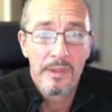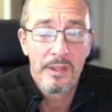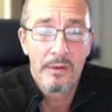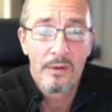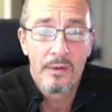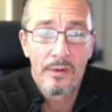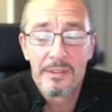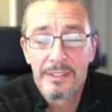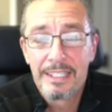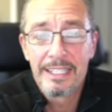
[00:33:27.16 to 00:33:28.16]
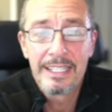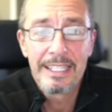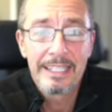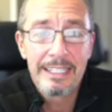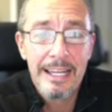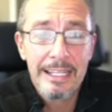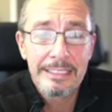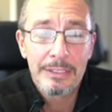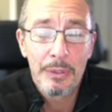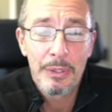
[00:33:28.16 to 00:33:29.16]
Or the nice
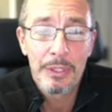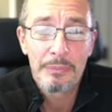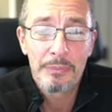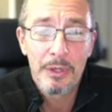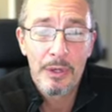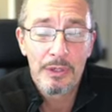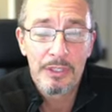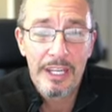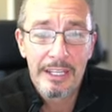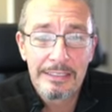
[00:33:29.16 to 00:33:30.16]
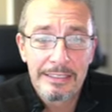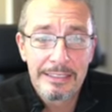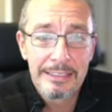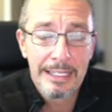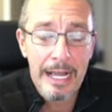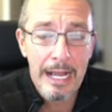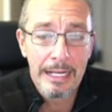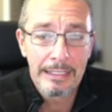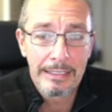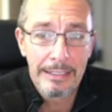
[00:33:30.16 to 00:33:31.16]
girl or the nice
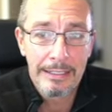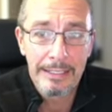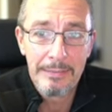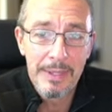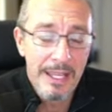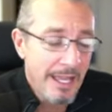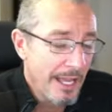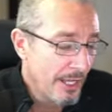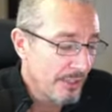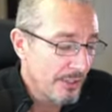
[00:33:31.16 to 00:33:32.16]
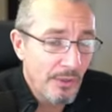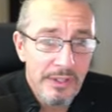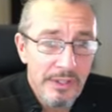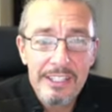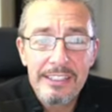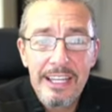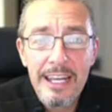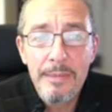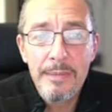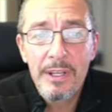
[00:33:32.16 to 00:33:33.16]
guy. So these
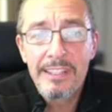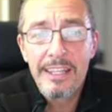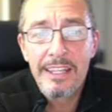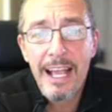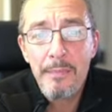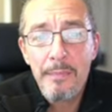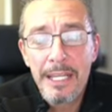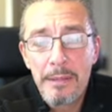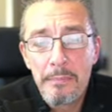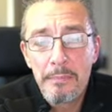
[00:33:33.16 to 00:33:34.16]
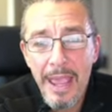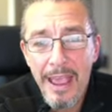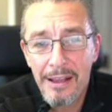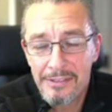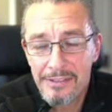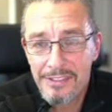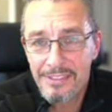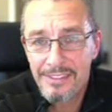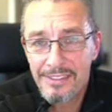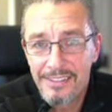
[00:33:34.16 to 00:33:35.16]
dynamics, they come in pairs.
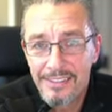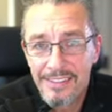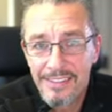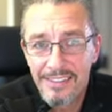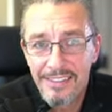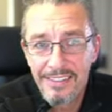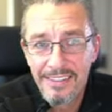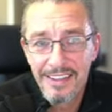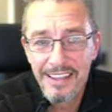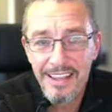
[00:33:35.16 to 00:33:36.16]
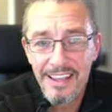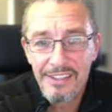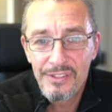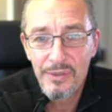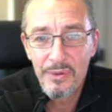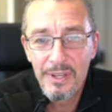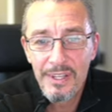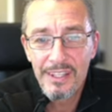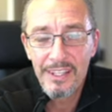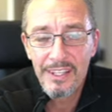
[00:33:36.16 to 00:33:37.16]
Yeah. So
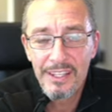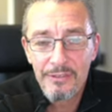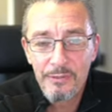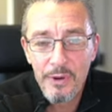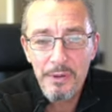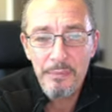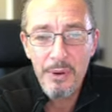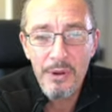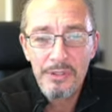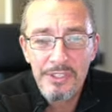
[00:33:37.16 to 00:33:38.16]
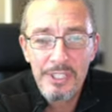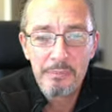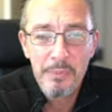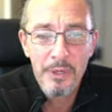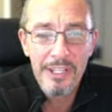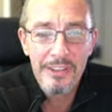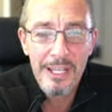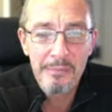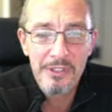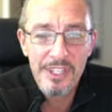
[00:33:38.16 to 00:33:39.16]
if one person is putting
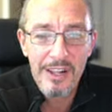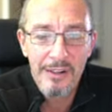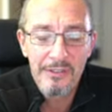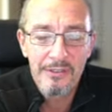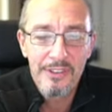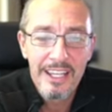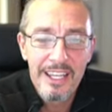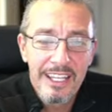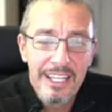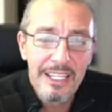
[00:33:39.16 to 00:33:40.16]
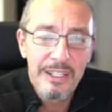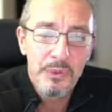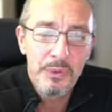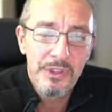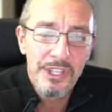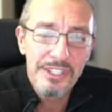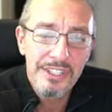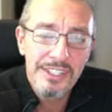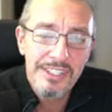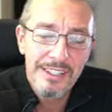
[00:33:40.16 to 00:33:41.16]
themselves into this